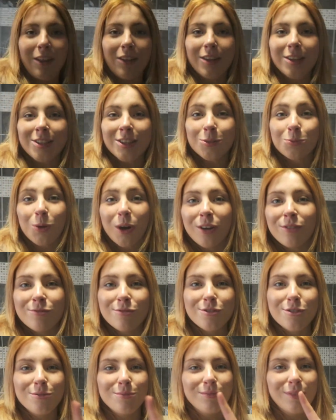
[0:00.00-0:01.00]
Now this is one
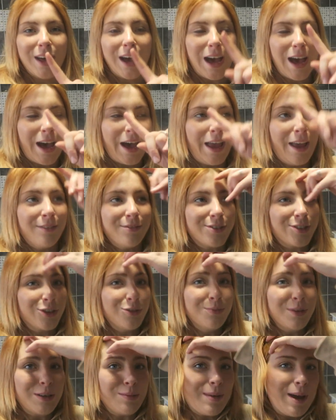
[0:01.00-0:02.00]
room that I have
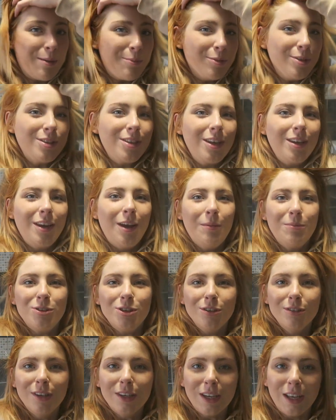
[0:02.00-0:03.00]
so many memories in. I'm
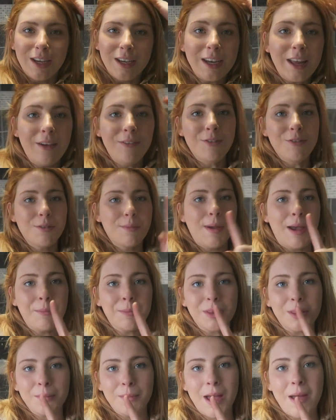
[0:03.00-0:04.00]
joking, I can never
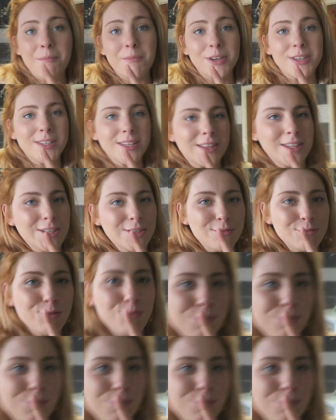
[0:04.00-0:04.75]
remember the memories in this